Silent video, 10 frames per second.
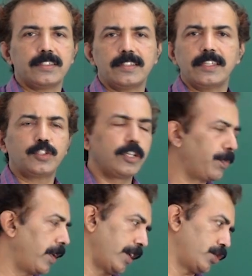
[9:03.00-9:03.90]
is a sexual
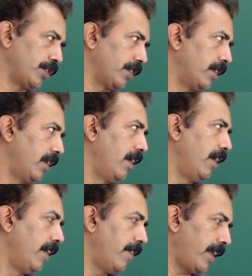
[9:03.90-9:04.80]
reproduction.
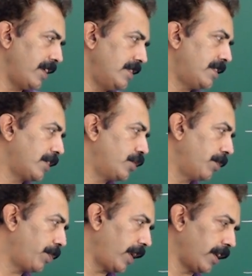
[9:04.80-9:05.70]
Whereas in
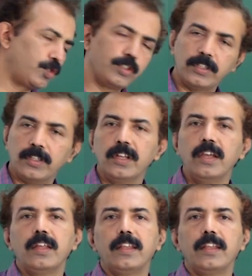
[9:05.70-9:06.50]
sexual reproduction,